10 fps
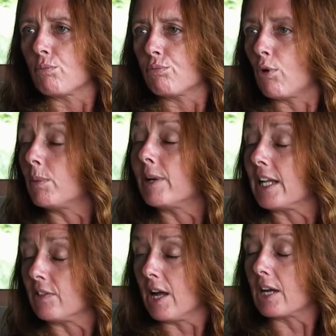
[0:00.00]
Probably
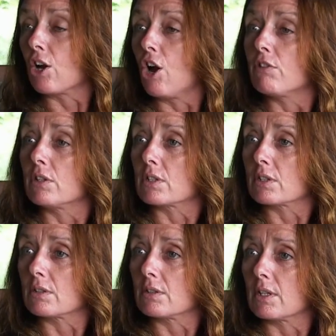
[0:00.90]
in that
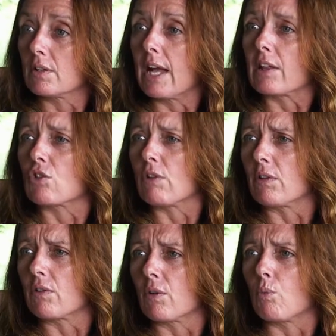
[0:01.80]
current, that
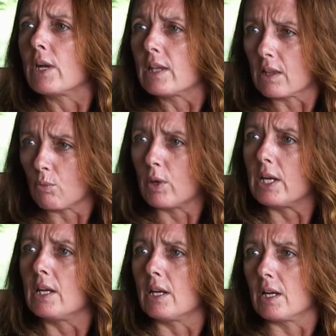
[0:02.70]
strength that
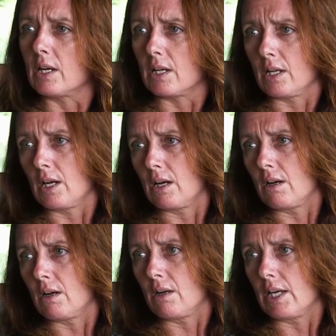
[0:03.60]
we
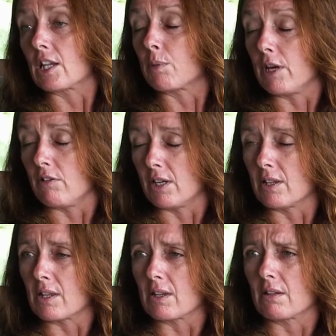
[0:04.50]

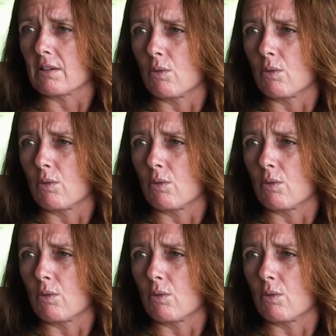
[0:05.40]
experienced,